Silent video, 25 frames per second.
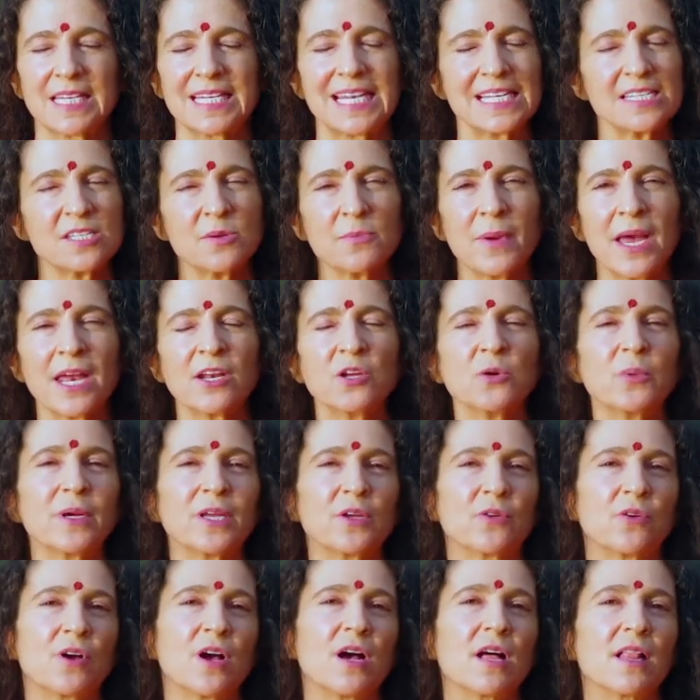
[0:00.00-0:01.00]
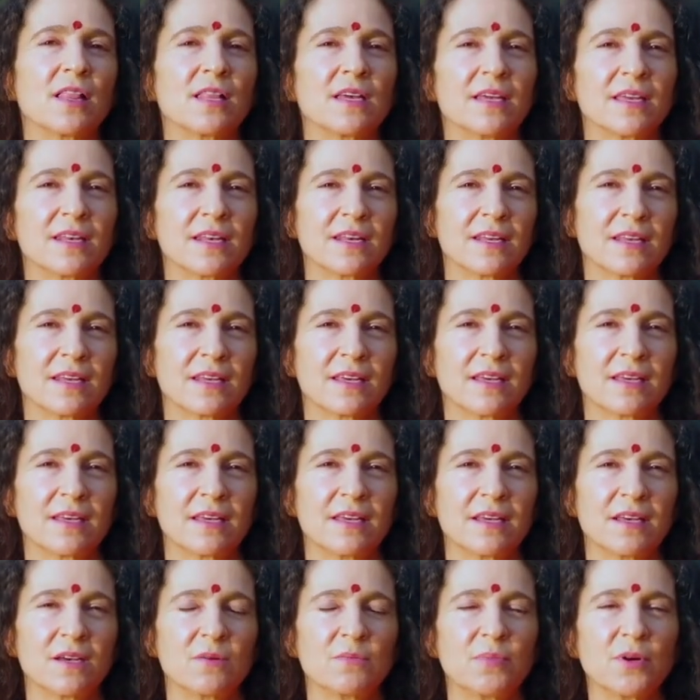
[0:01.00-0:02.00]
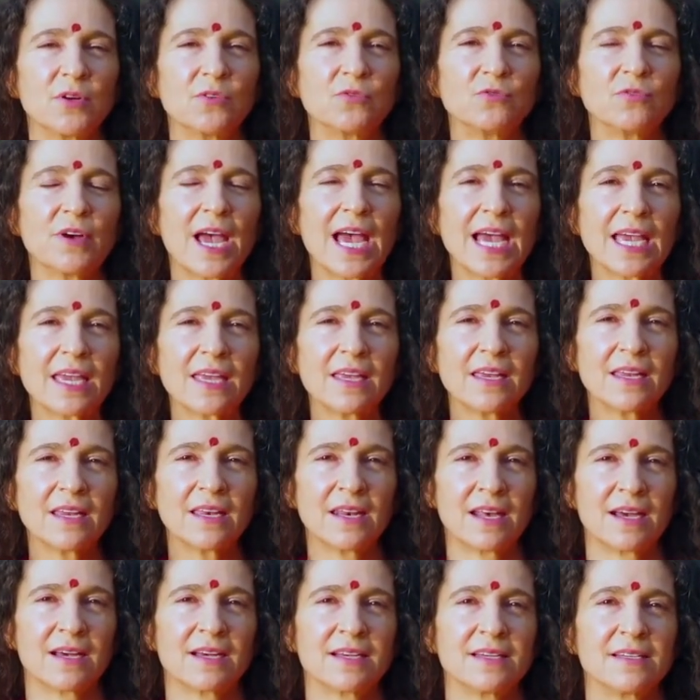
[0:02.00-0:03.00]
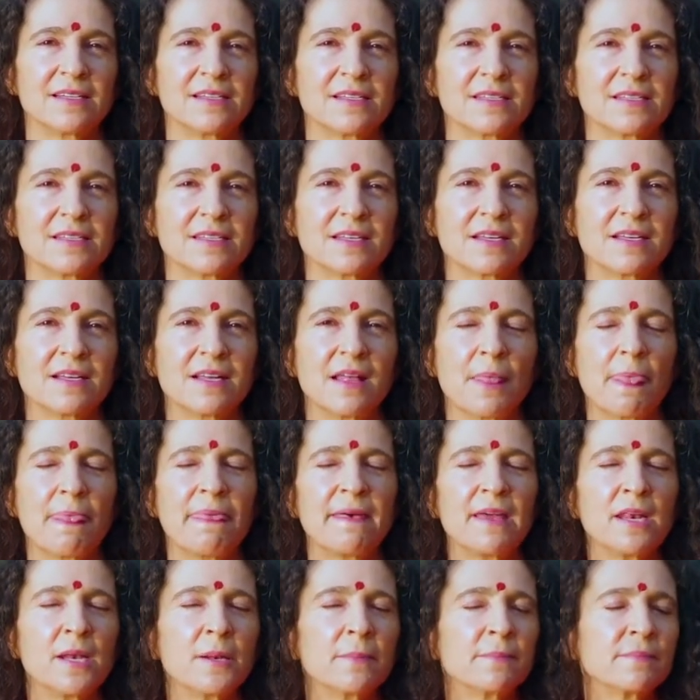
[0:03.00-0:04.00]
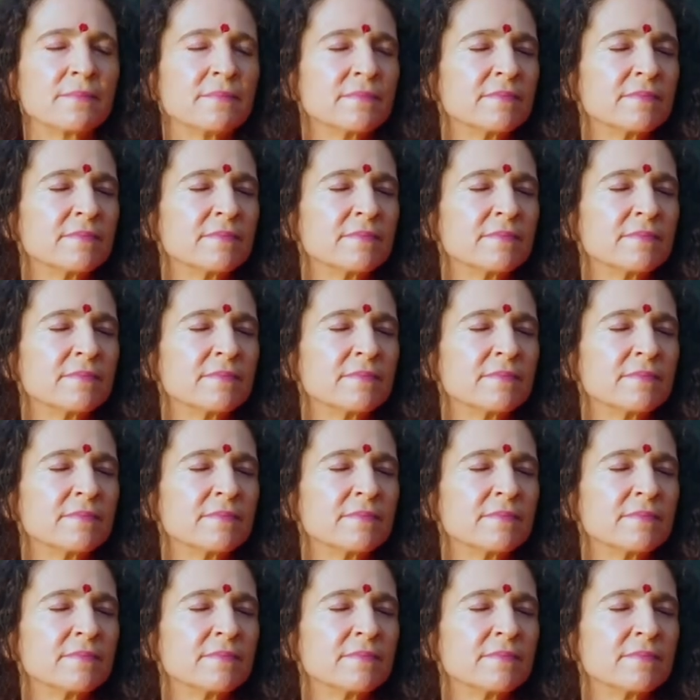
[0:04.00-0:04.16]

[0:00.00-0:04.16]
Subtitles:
Doesn't matter what you call it, but recognize that